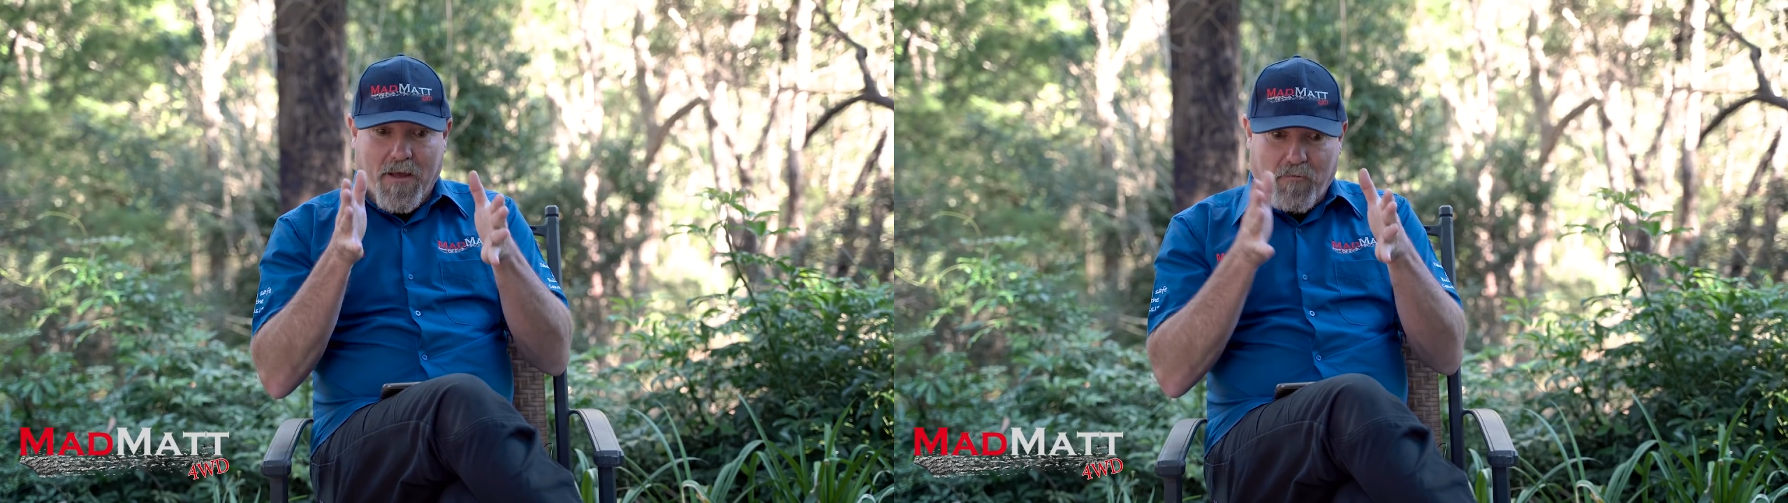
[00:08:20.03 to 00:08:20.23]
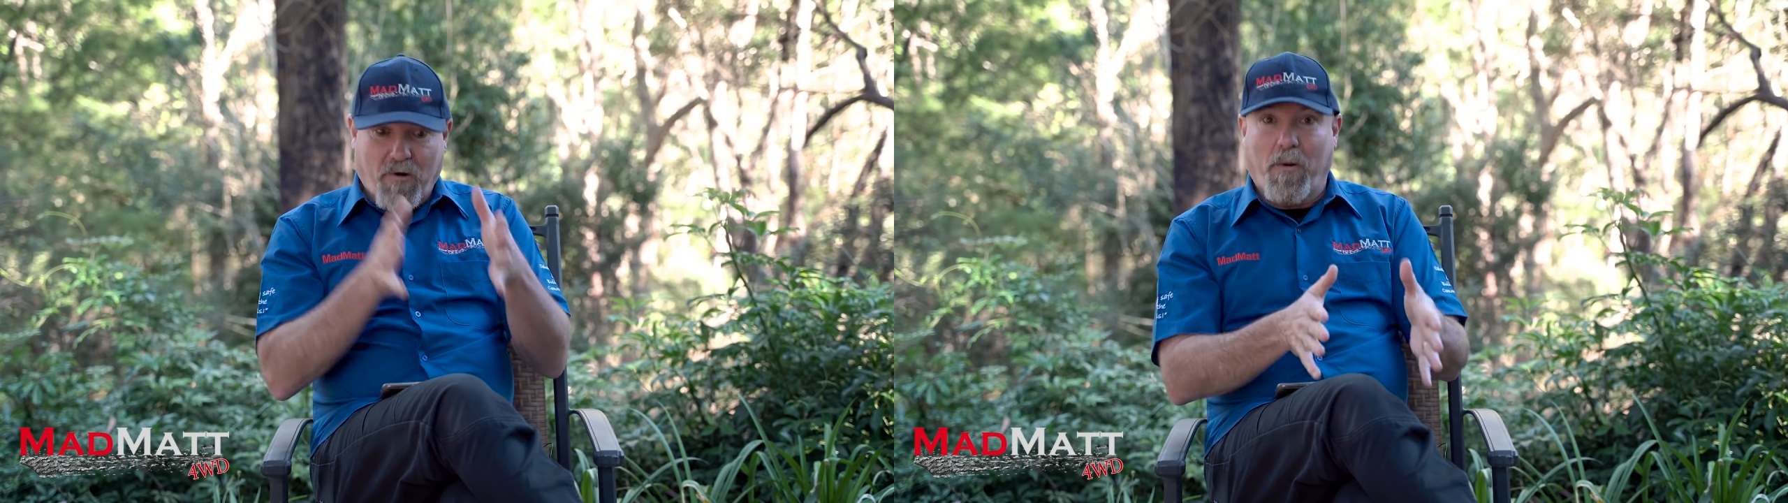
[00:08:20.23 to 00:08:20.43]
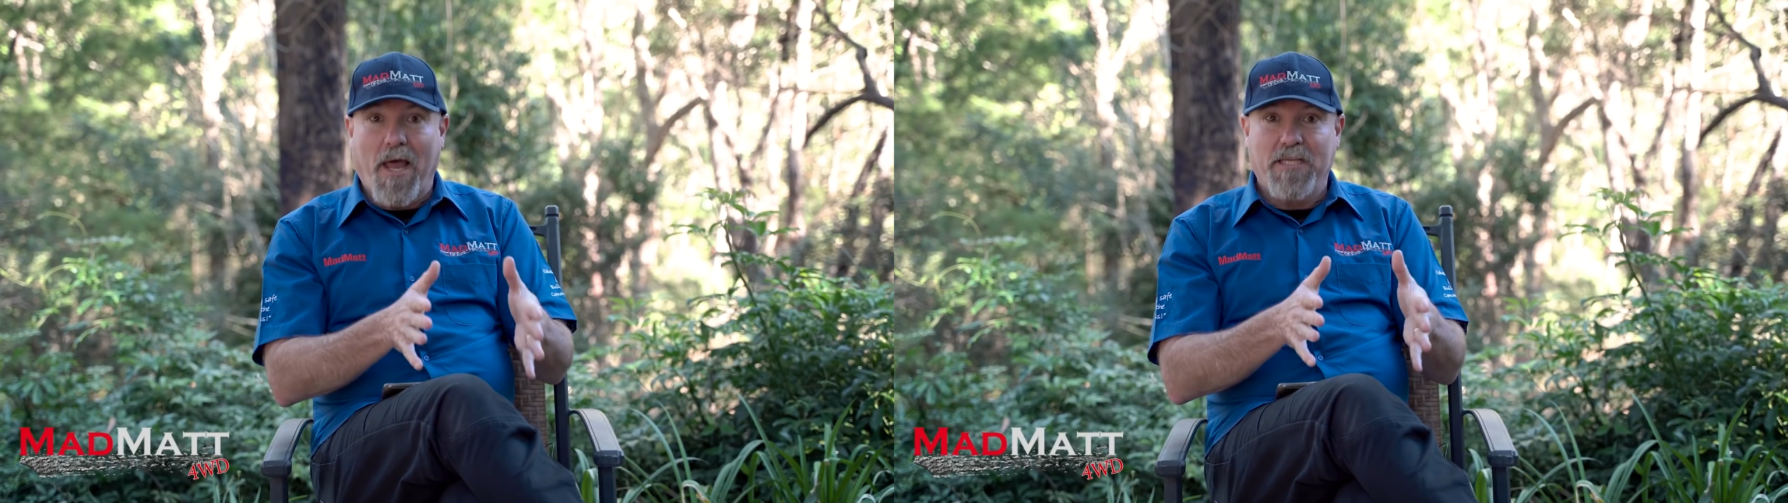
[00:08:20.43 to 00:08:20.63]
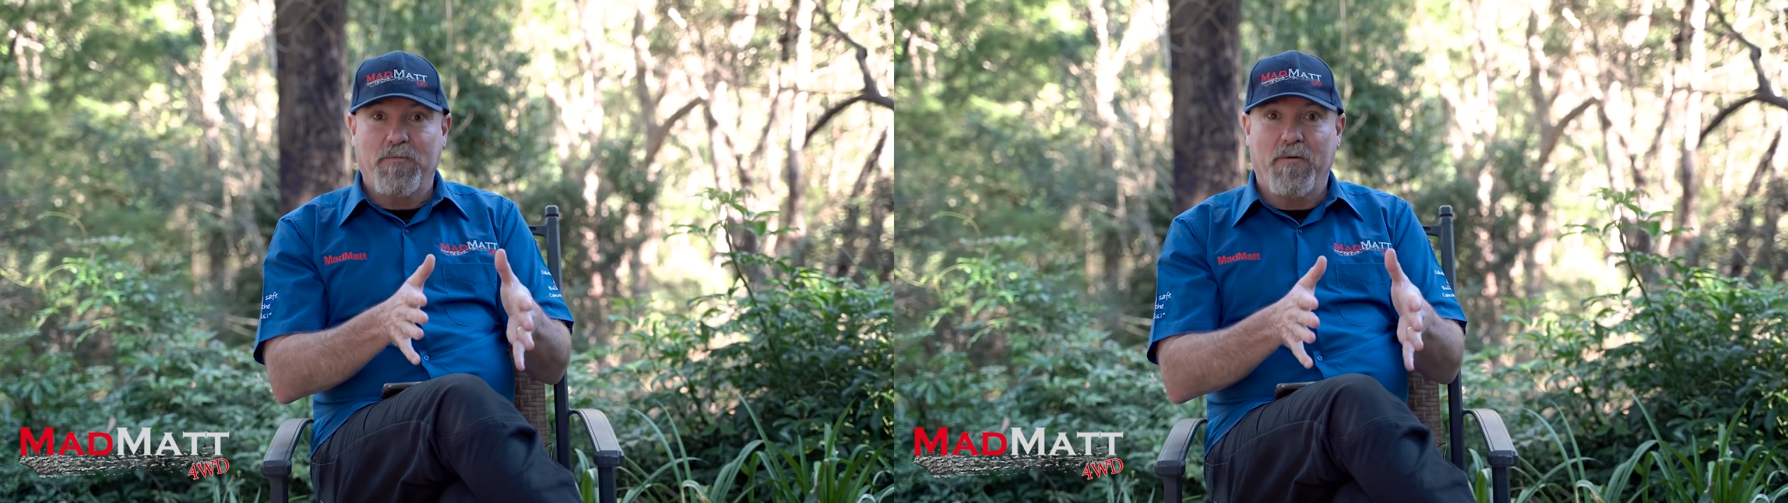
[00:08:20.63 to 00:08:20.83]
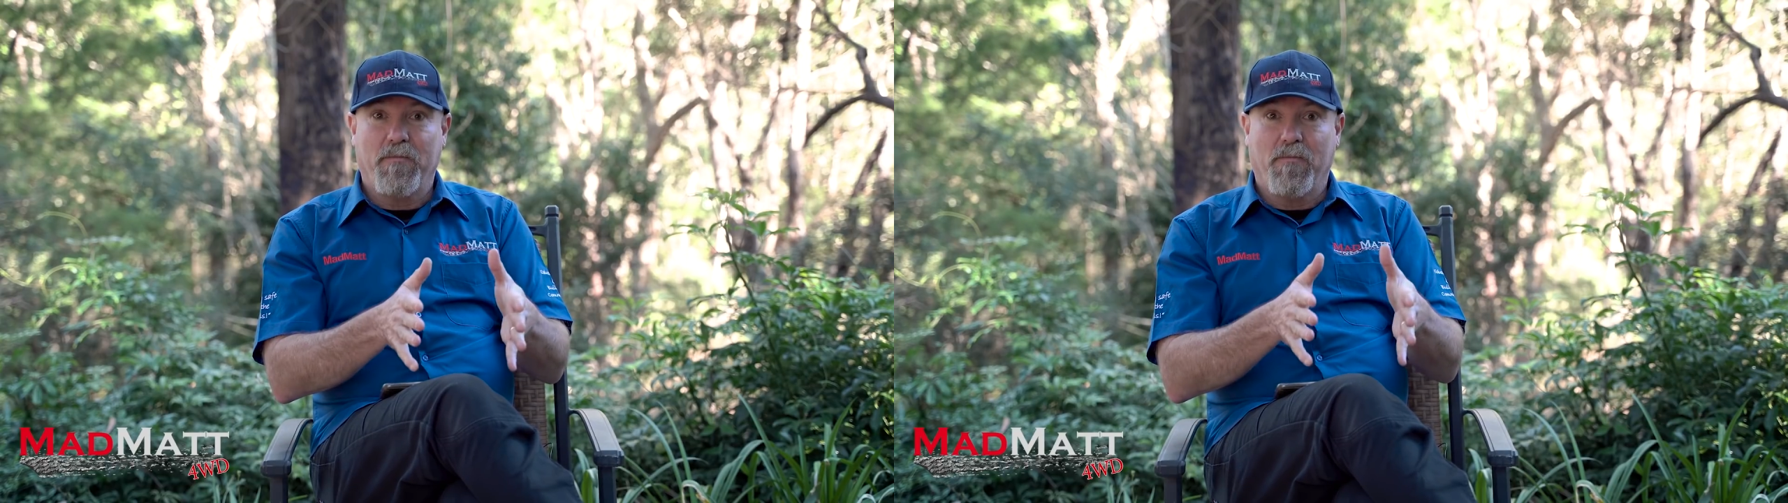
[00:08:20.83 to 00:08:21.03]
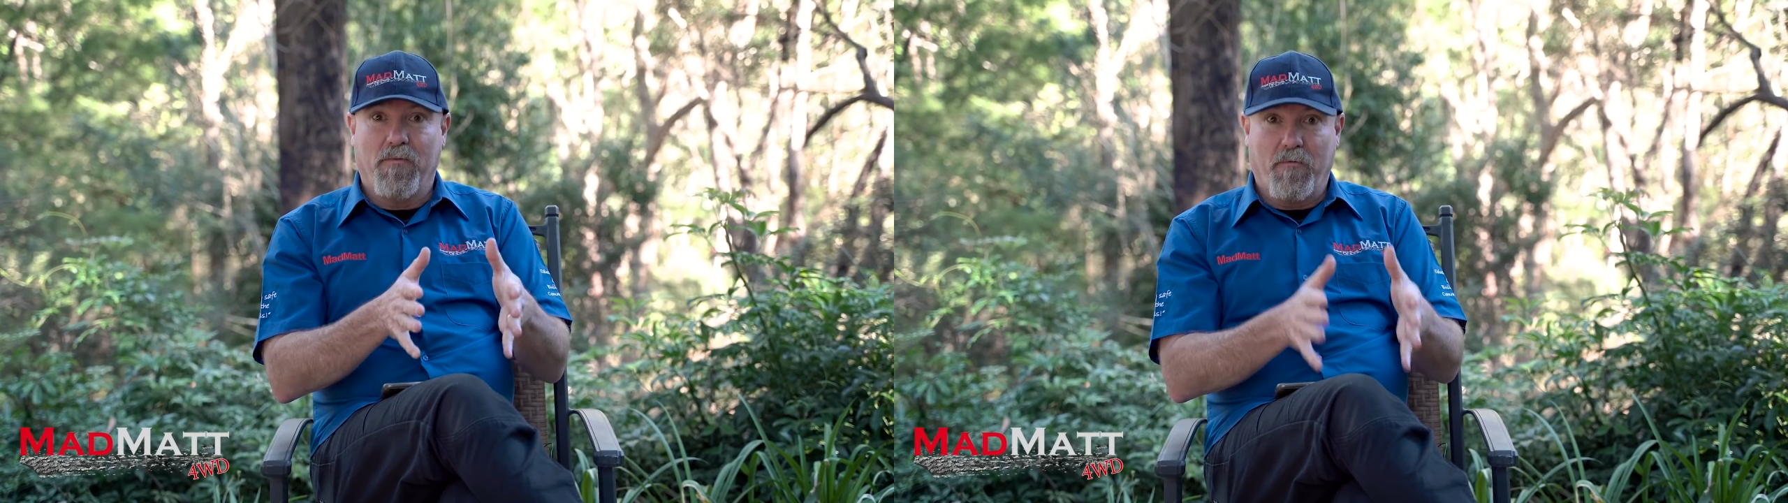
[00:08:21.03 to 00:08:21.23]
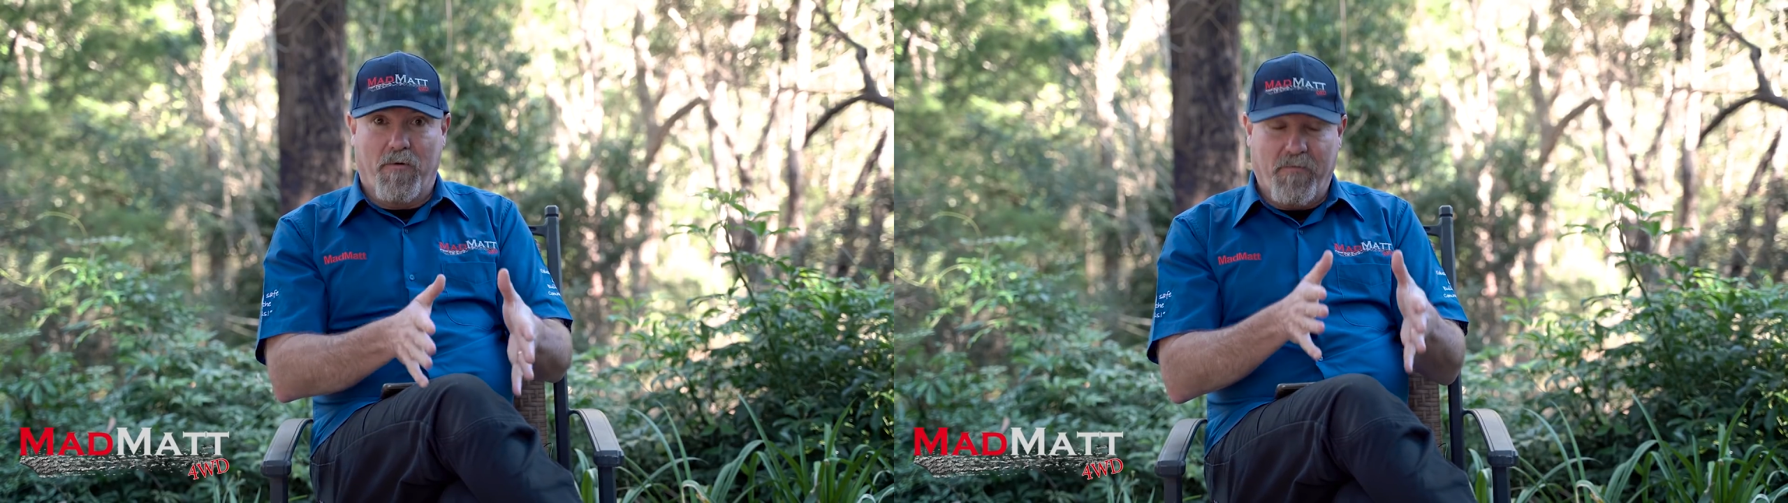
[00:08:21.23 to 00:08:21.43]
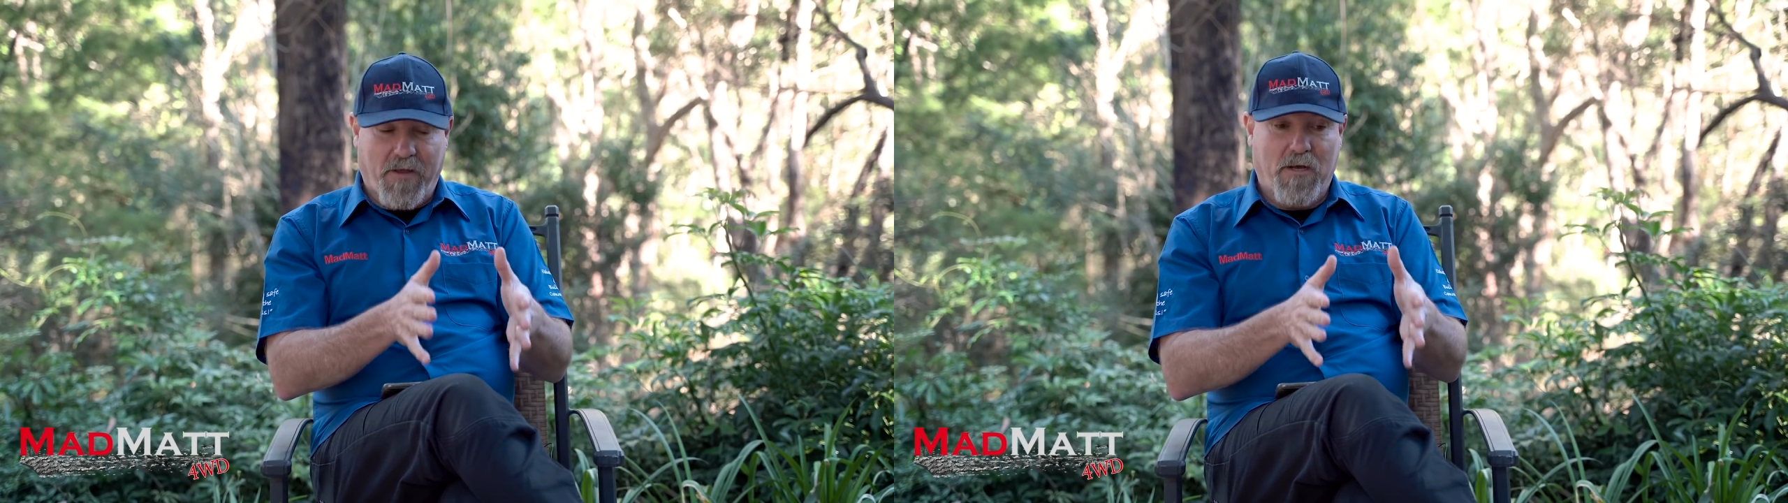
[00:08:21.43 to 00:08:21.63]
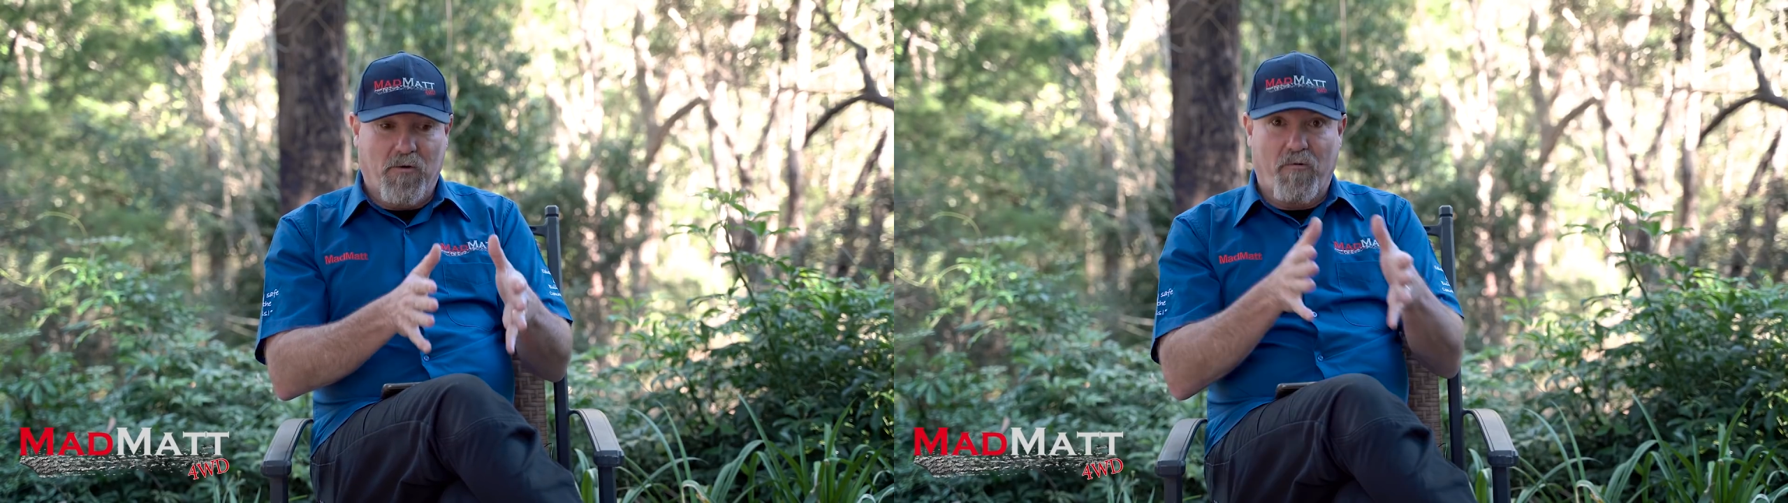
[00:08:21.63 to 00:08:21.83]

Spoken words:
vehicle